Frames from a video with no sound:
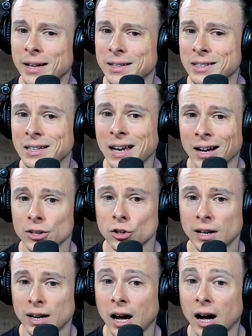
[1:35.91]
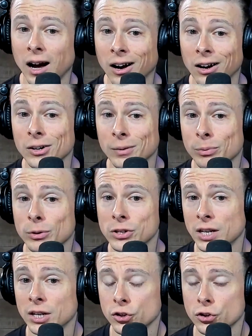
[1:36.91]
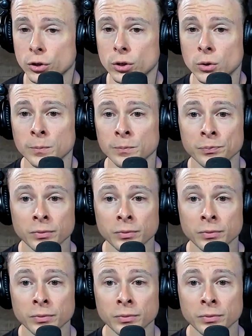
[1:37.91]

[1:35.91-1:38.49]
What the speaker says: That's not 100% true,